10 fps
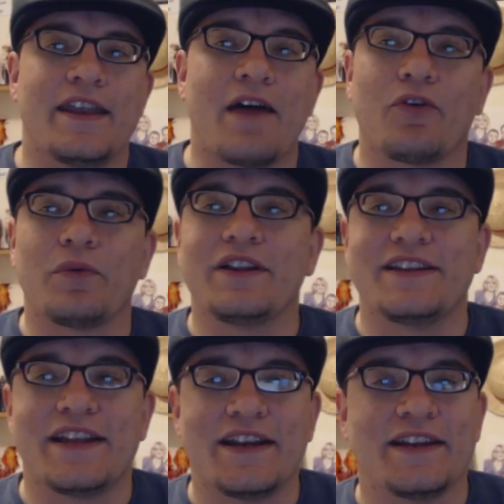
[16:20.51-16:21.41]
Never
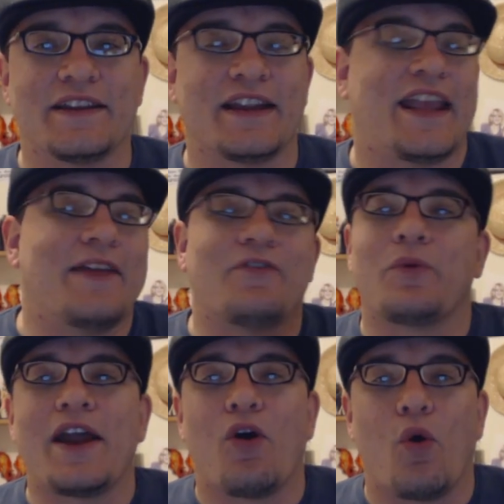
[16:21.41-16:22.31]
really did anything. He can't
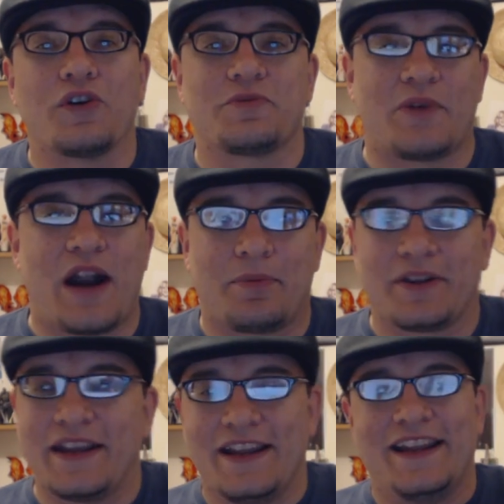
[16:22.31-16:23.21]
even ride a horse
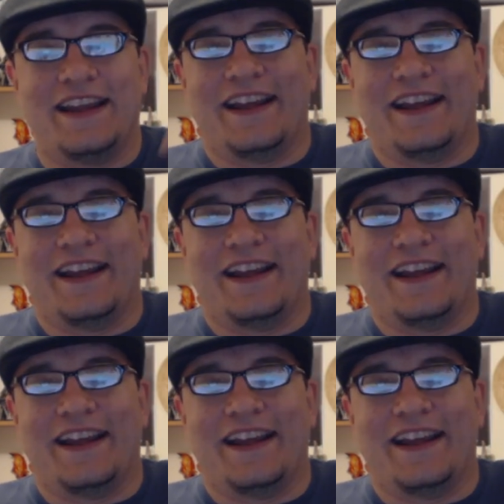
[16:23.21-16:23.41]
properly.